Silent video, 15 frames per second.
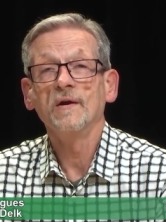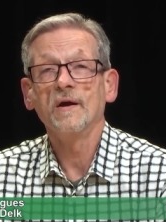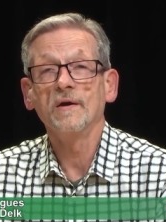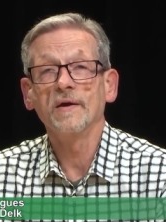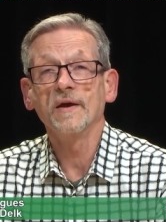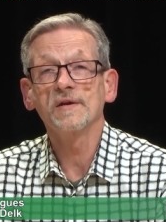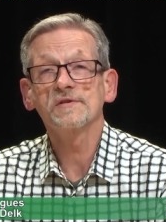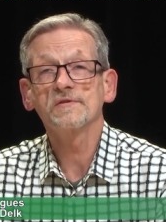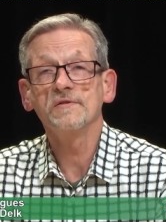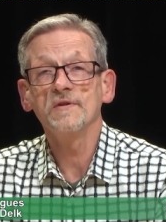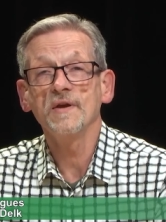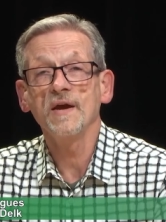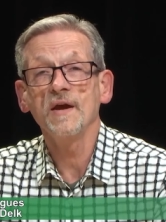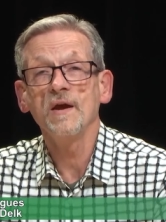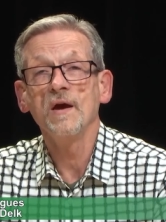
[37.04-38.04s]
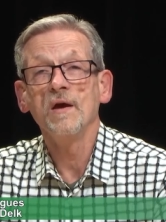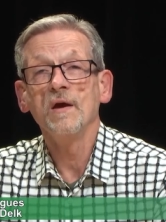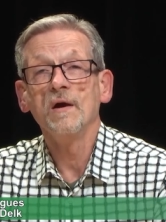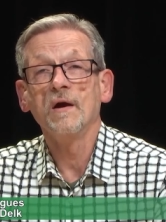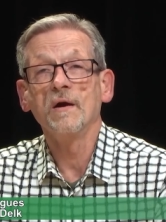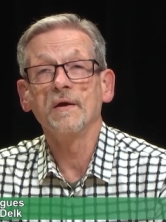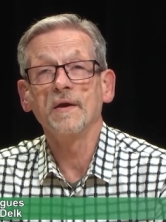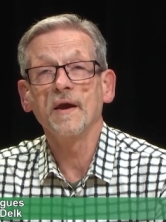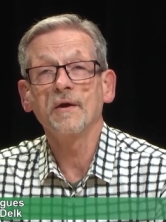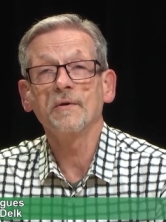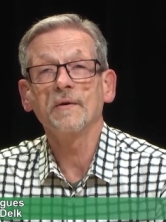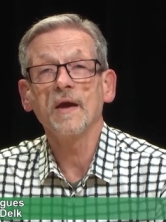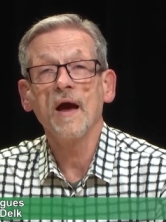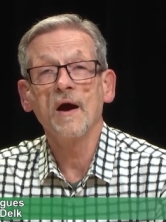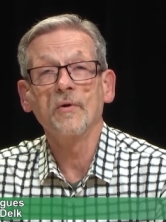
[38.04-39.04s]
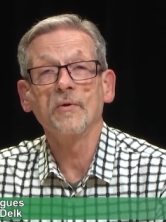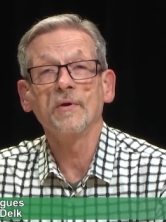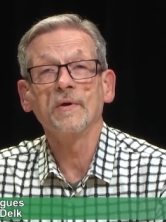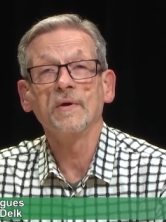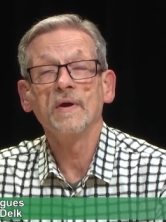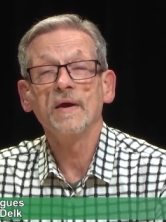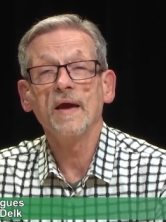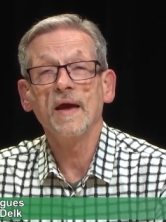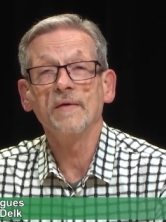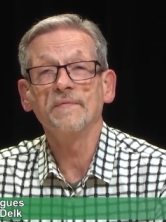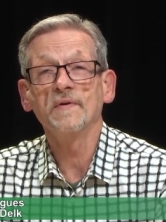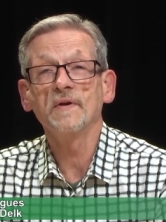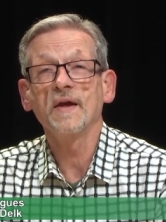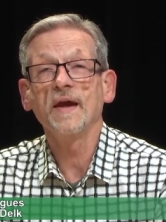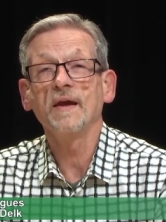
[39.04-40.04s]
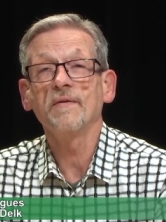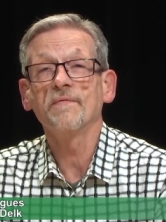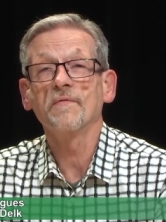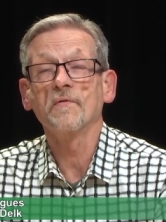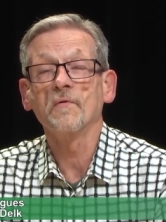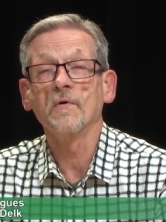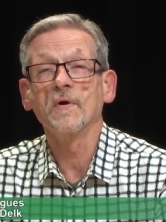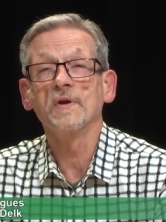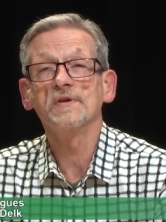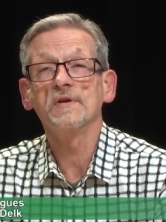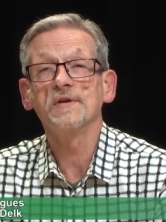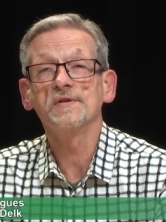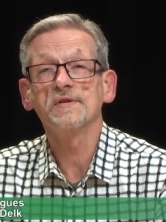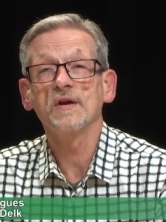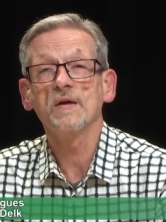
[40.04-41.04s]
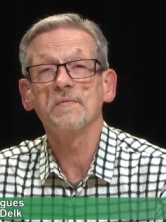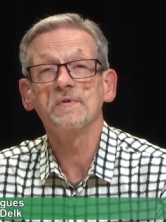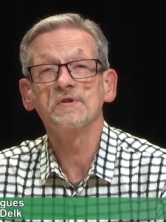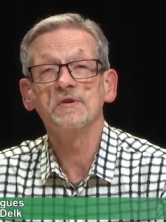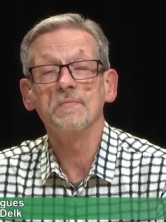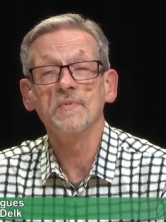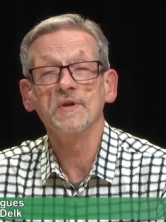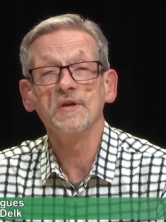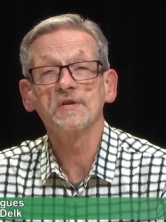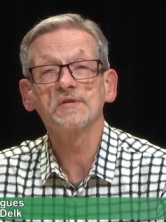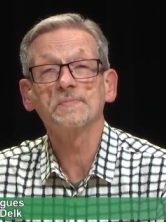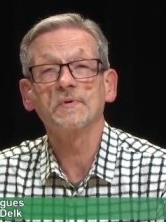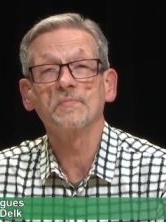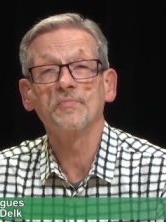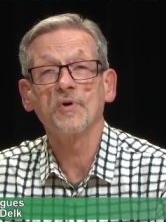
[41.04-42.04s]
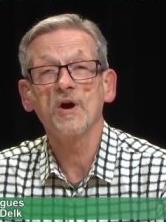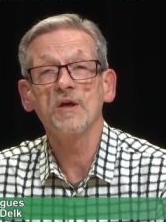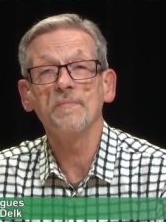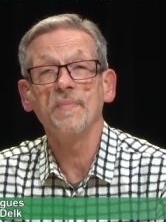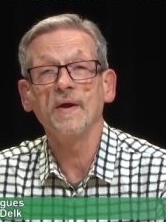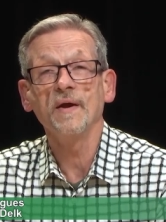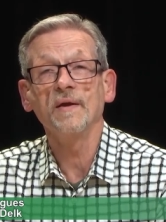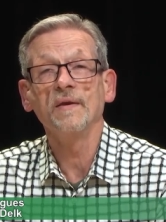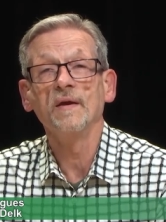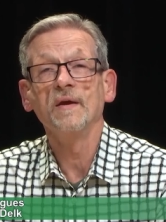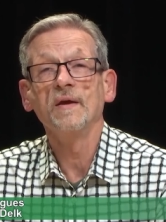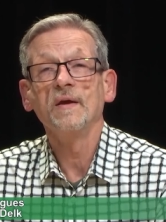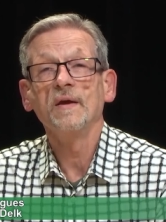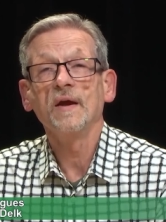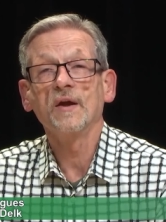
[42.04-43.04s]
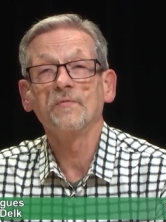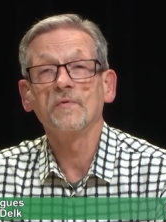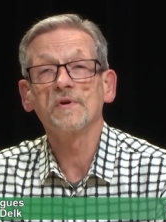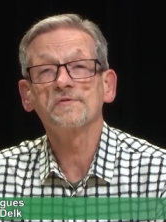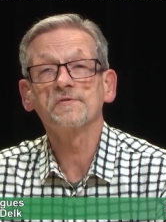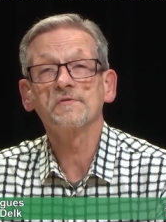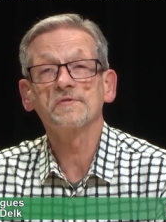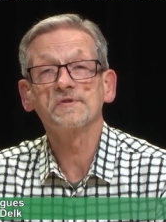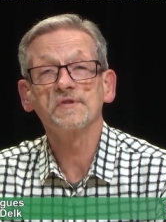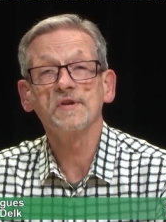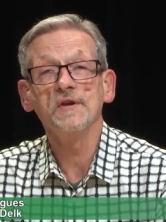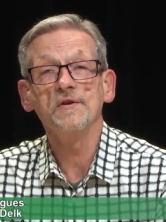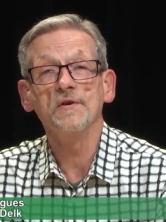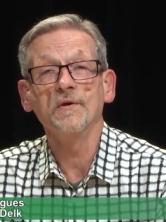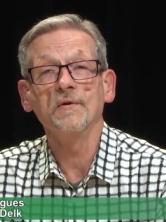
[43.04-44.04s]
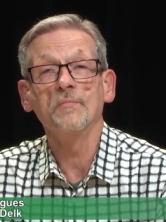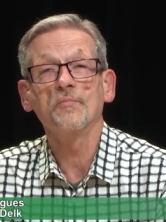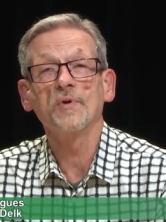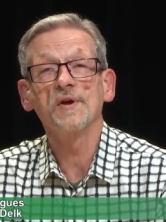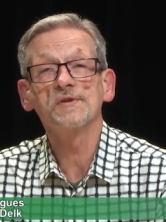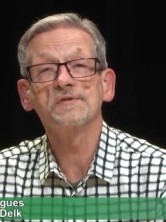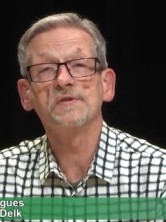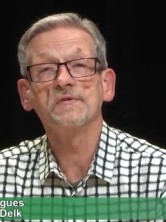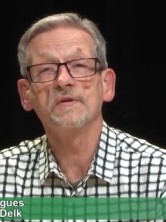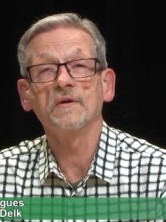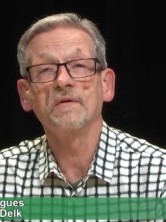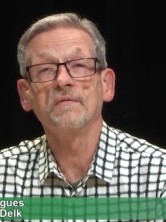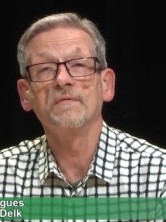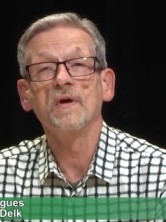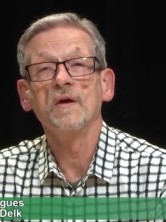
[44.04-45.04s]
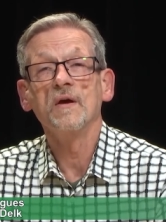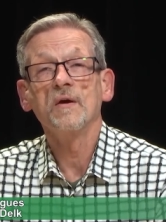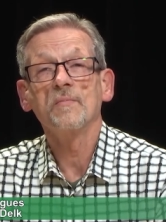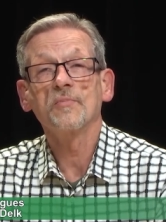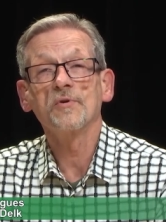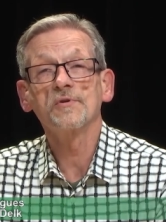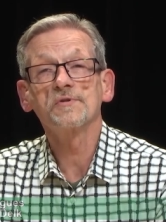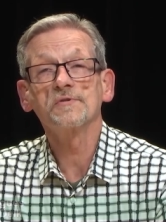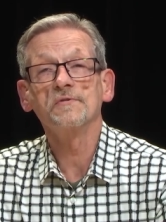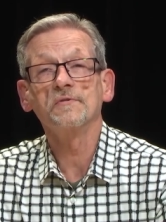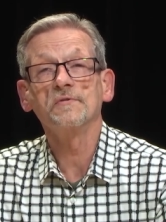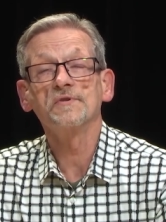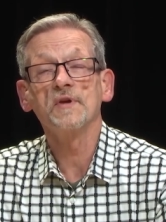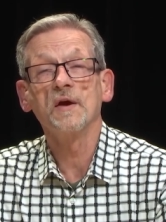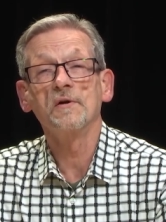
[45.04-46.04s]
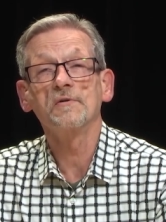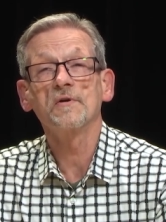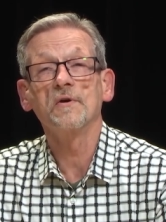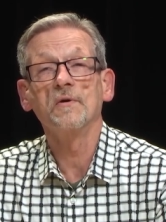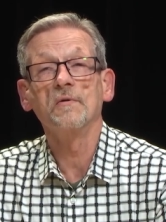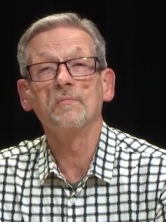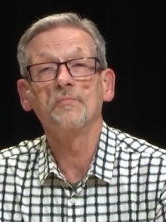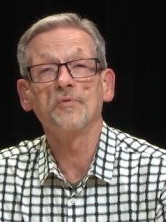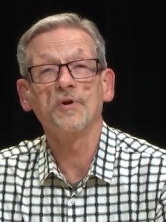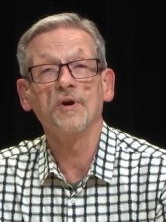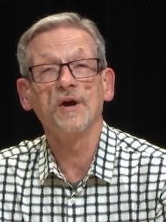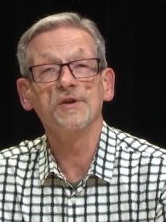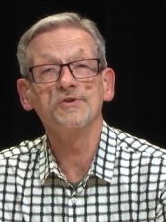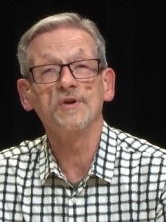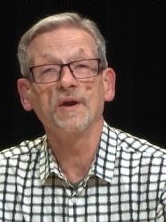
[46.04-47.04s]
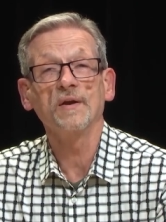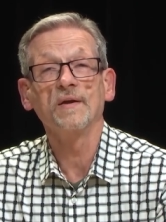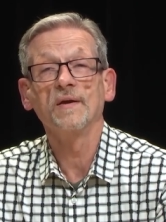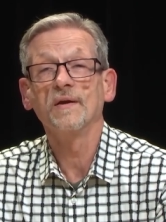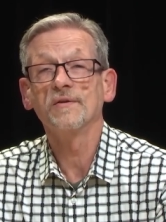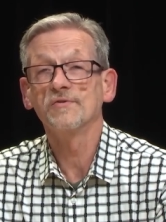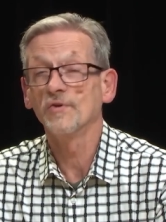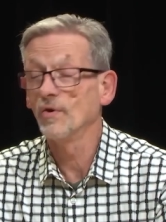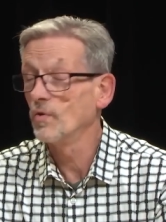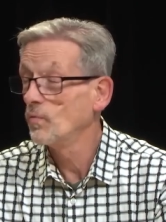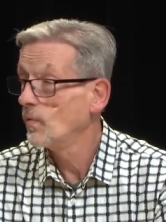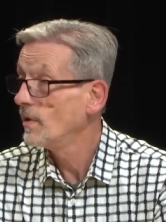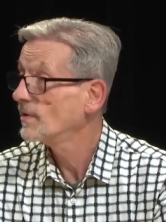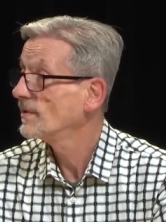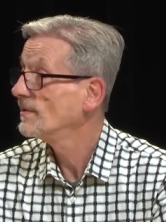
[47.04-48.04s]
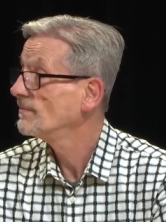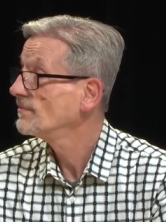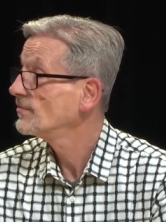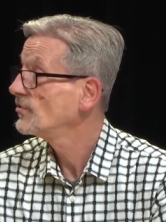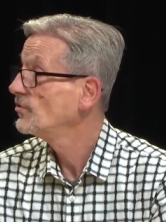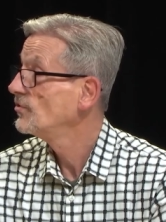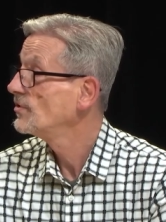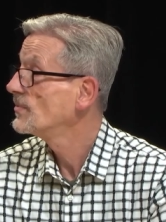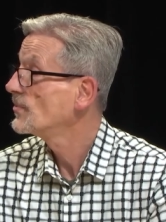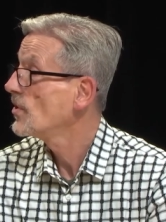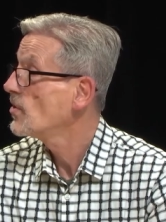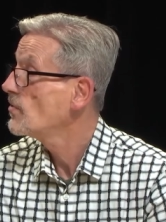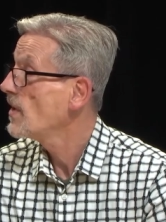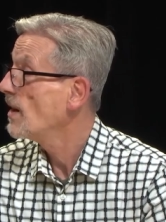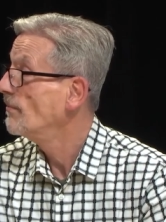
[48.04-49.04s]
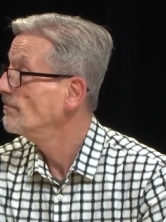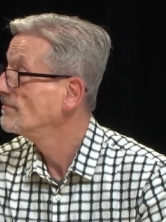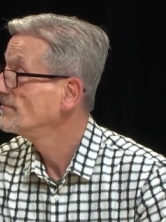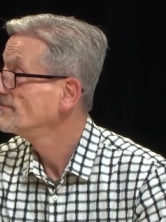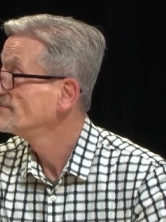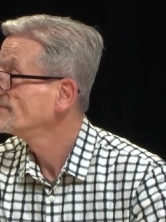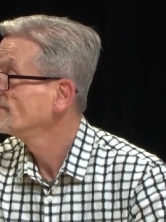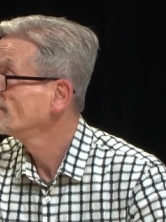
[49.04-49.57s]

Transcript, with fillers: Our guests today are Garrett Hour, advocate for establishing municipal broadband, and Russell Senior, president of Personal Telco Project. So welcome to the program. Thank you.